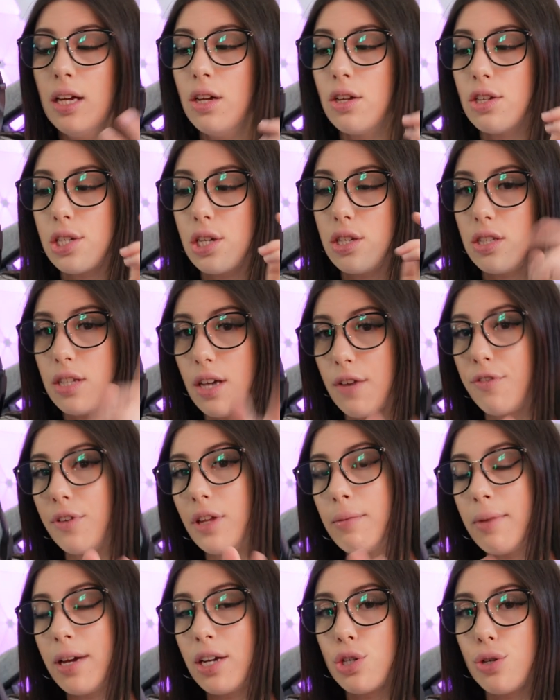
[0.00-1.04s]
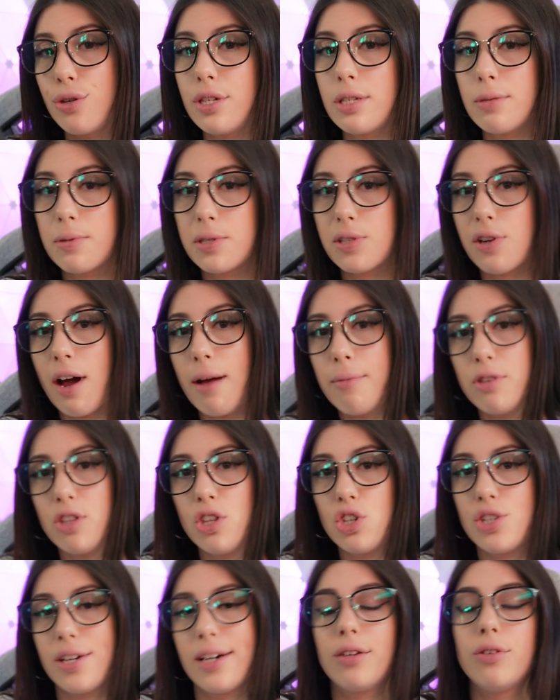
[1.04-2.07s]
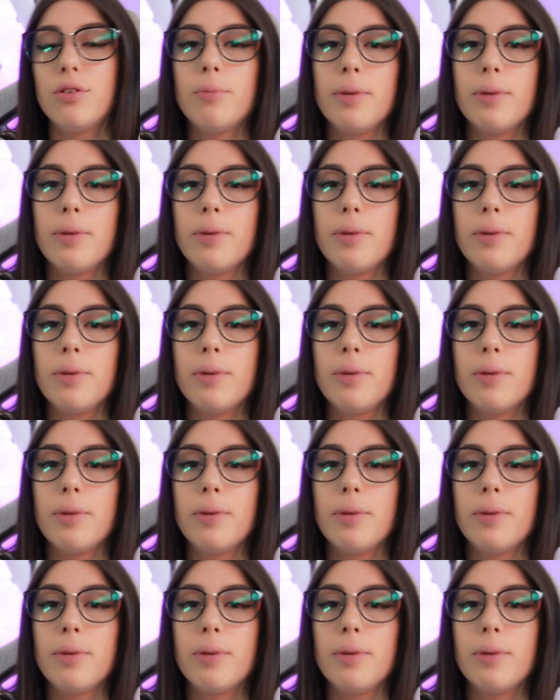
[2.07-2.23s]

so definitely make sure you subscribe to the channel,